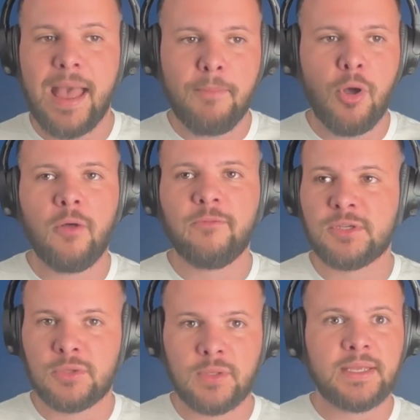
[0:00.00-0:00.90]
at my office
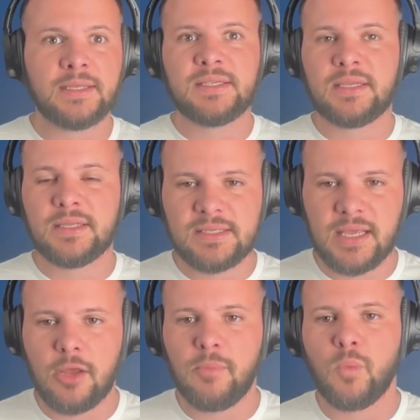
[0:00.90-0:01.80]
so they can see the
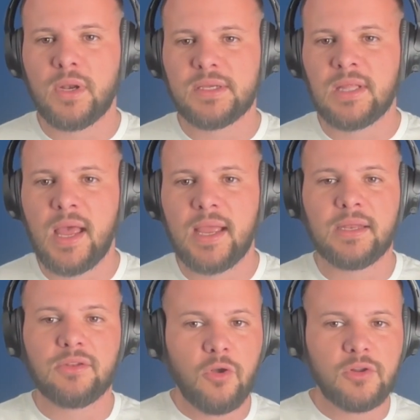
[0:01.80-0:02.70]
setup and what it's like
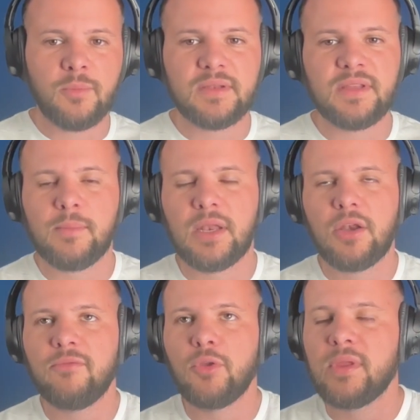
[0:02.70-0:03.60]
and talk to my team and
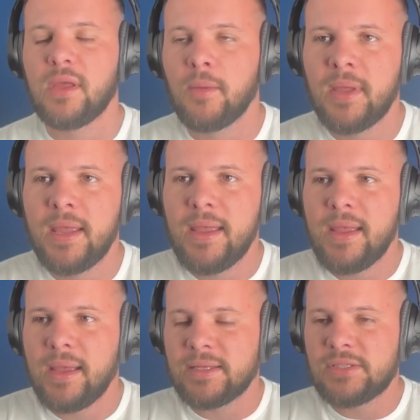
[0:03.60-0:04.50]
interview them.
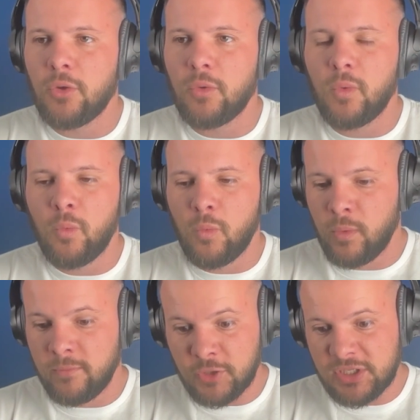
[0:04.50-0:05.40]
And so
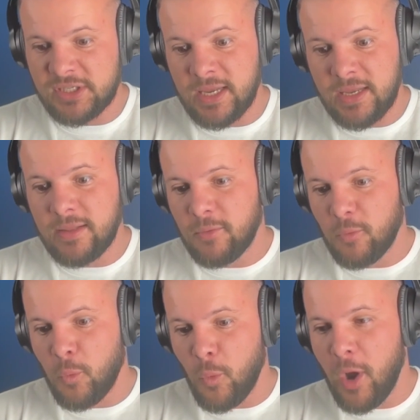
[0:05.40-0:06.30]
we've just seen
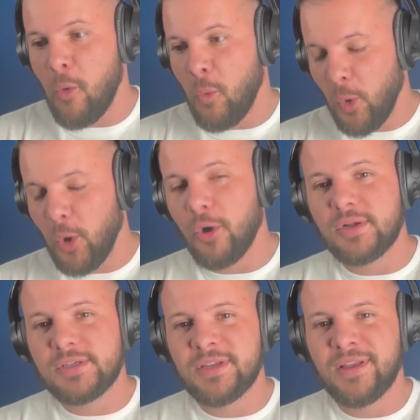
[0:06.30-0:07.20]
what
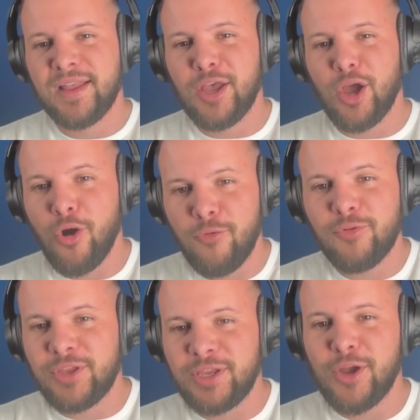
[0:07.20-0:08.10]
works over
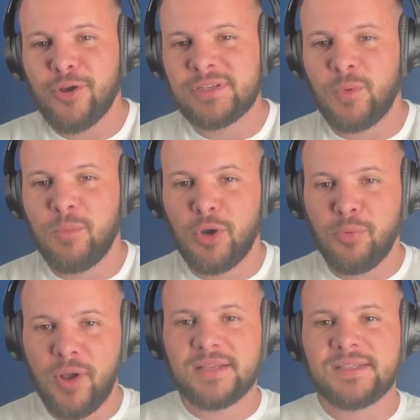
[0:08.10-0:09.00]
the years and we put a
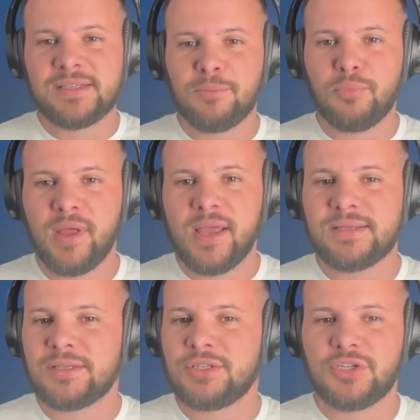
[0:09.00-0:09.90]
process in
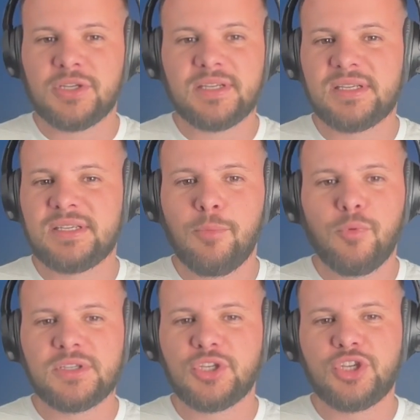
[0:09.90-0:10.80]
place. It's just as simple
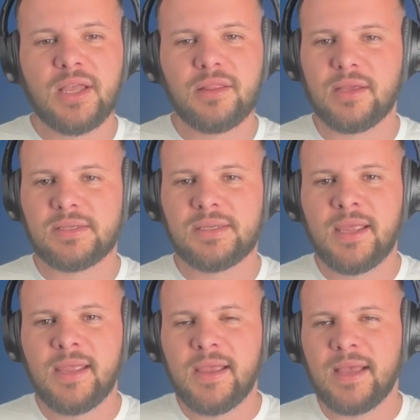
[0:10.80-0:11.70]
as a checklist.
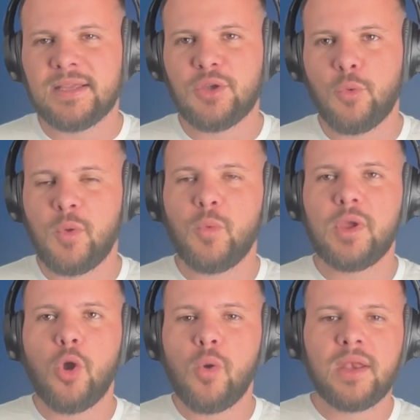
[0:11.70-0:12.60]
And so we would
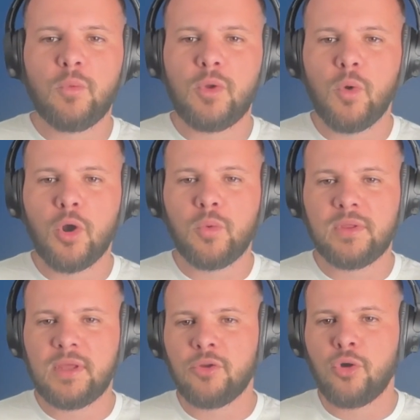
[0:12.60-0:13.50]
go in and we work with
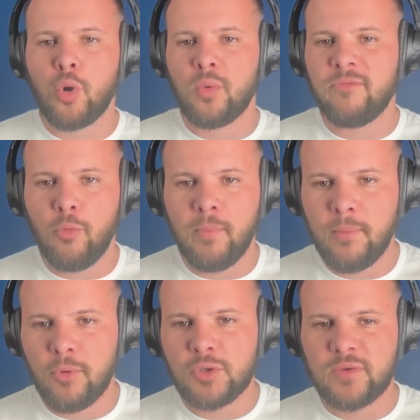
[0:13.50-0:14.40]
either our revolt
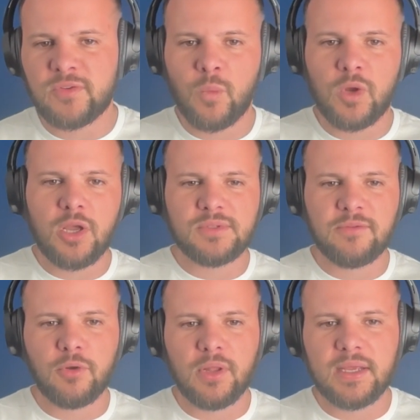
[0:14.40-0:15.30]
members or if someone comes in
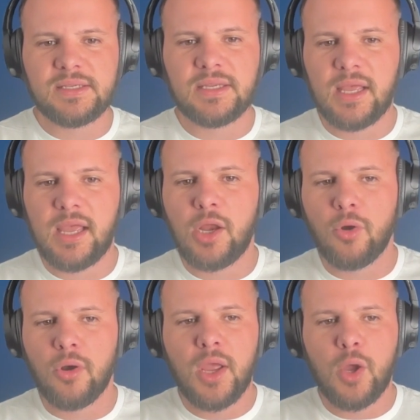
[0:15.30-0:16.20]
for a legacy day
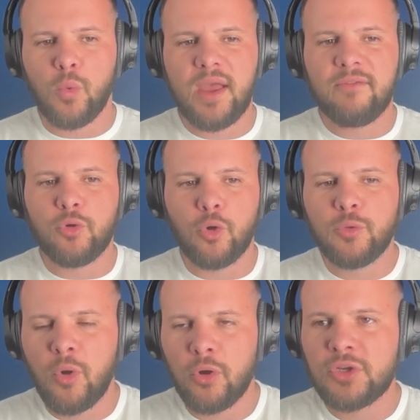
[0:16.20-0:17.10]
or we have
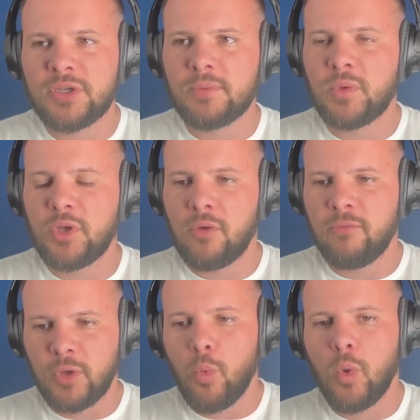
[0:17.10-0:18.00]
growth partnerships we do. If
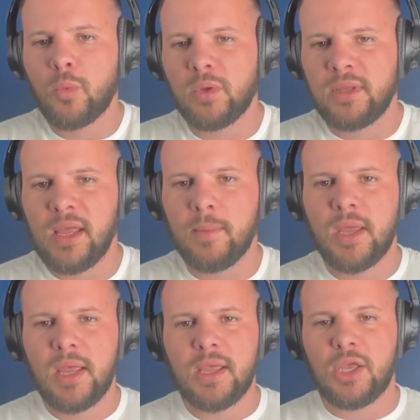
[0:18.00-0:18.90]
we go work with them,
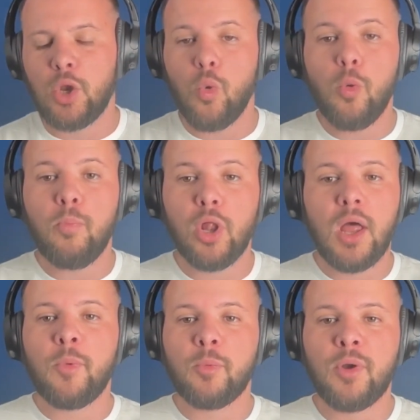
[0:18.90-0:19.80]
you know, we'll pull
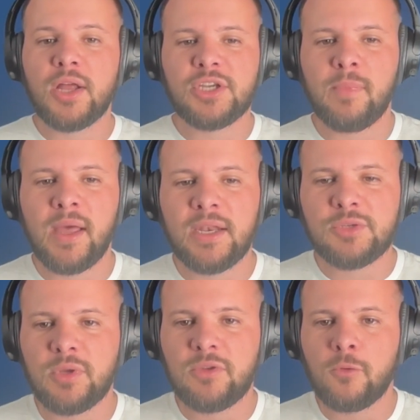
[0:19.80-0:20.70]
up a project
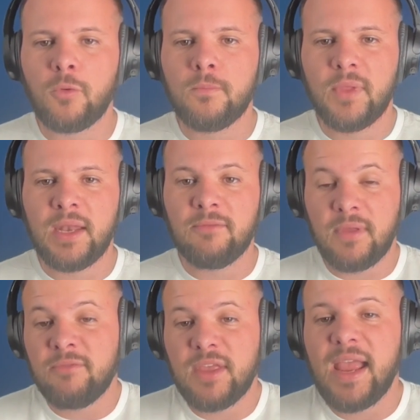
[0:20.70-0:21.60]
management tool. And if,
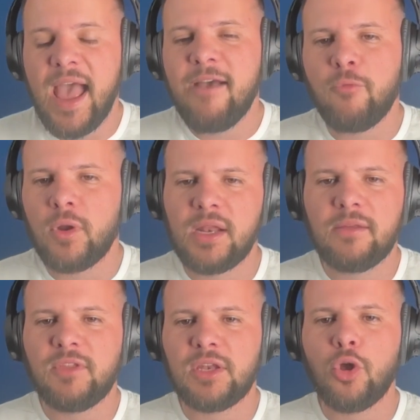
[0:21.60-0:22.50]
if they have one, and
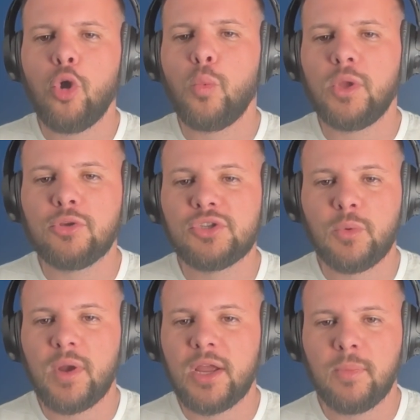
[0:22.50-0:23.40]
if they don't, we usually
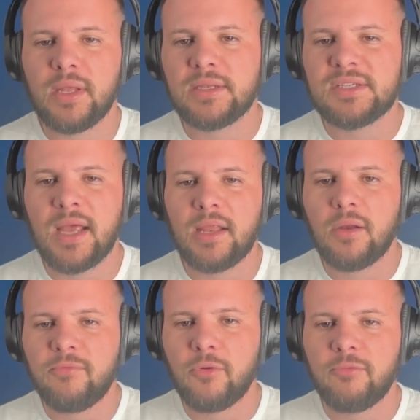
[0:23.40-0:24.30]
recommend signing
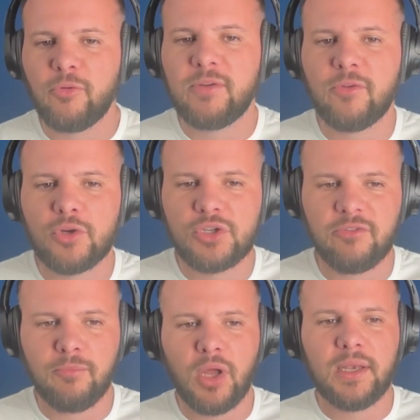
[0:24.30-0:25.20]
up for a free version
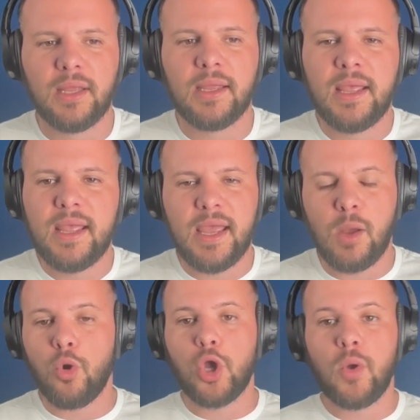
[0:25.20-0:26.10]
of Monday.
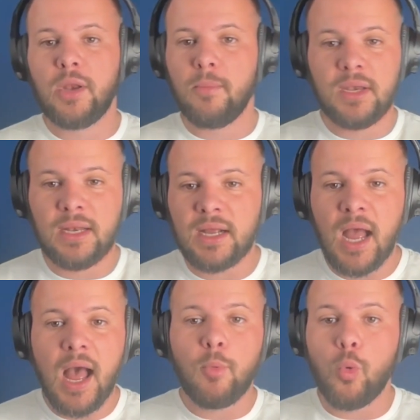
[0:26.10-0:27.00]
And we'll go into
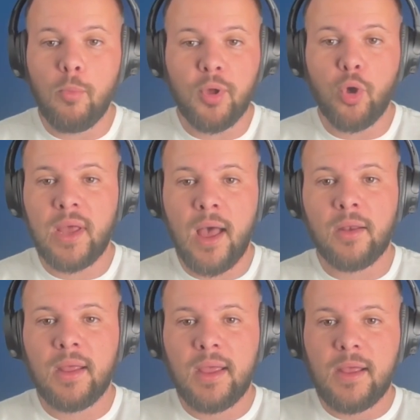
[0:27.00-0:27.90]
Monday.com and we'll build out
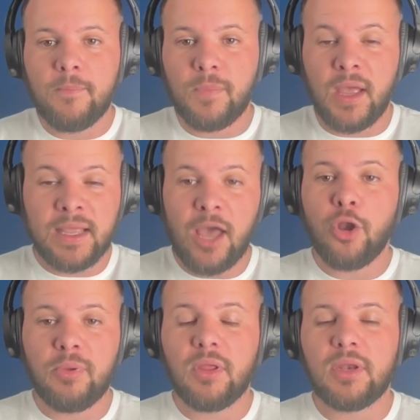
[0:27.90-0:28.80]

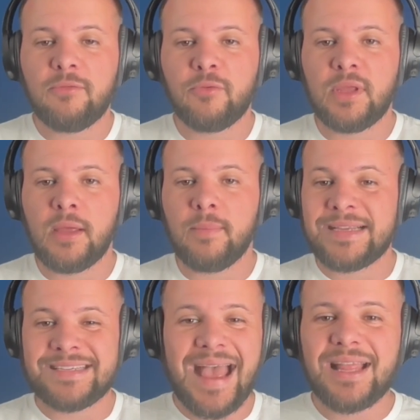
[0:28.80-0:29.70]
accountability for them
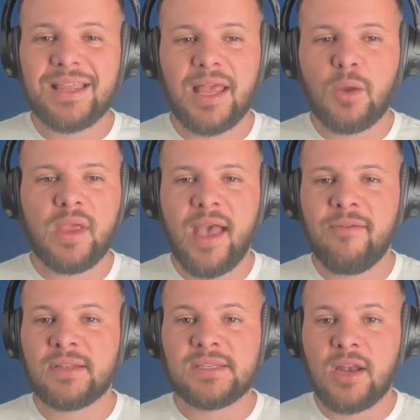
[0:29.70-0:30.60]
exactly like we have it
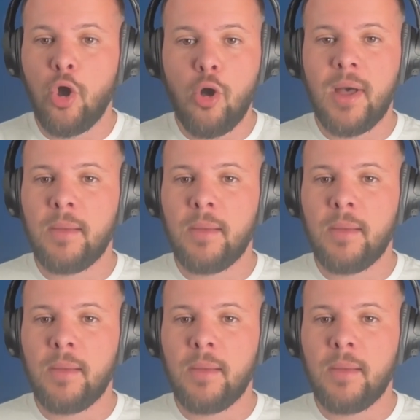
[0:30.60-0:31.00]
inside of all my